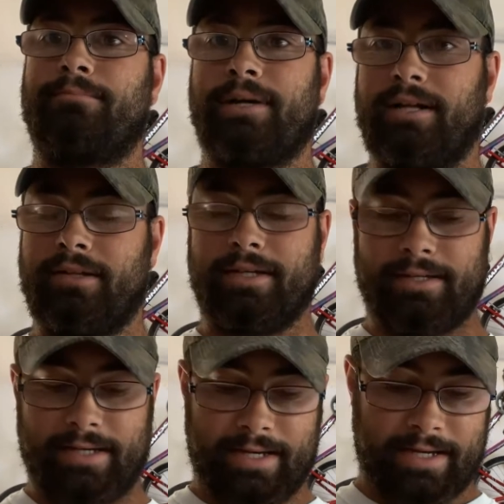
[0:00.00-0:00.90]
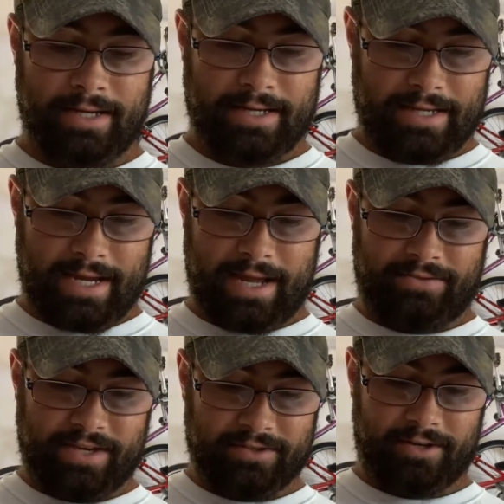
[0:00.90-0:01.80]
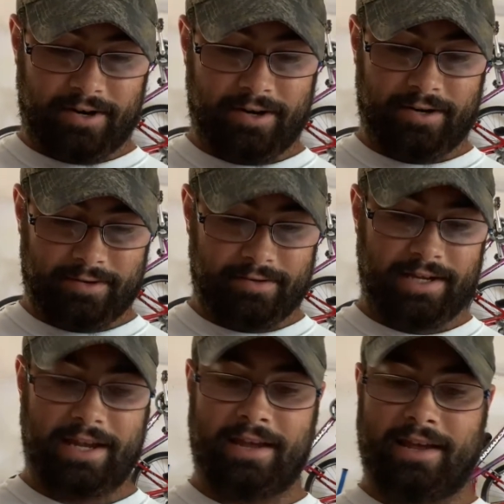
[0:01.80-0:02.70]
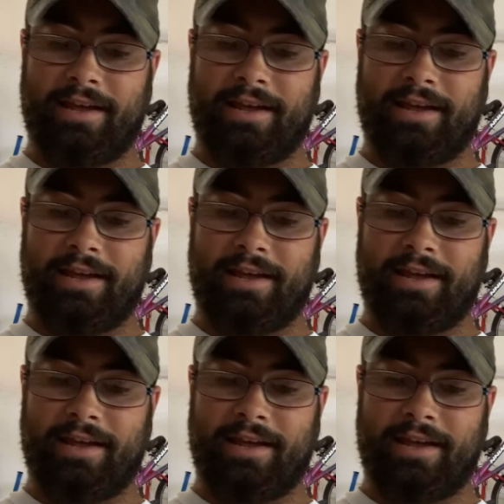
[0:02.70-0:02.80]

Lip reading: pellet, and these are a